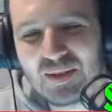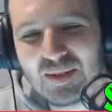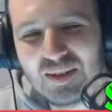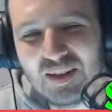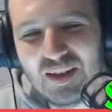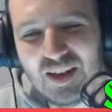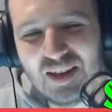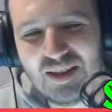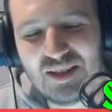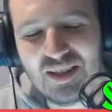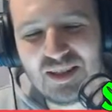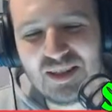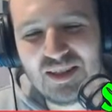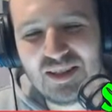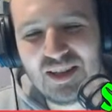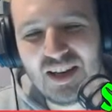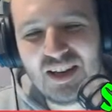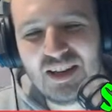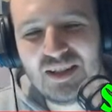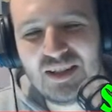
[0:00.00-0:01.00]
Essex
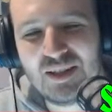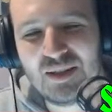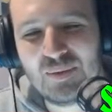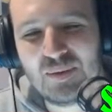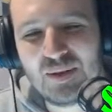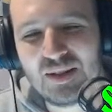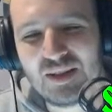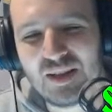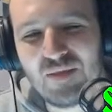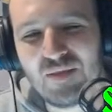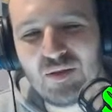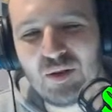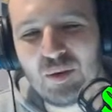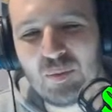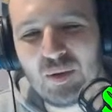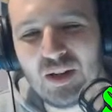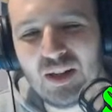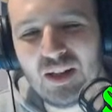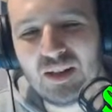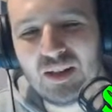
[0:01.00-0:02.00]
says he's been saving up
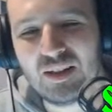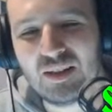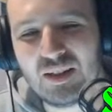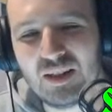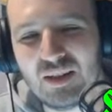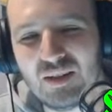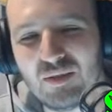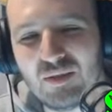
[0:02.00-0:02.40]
all the teal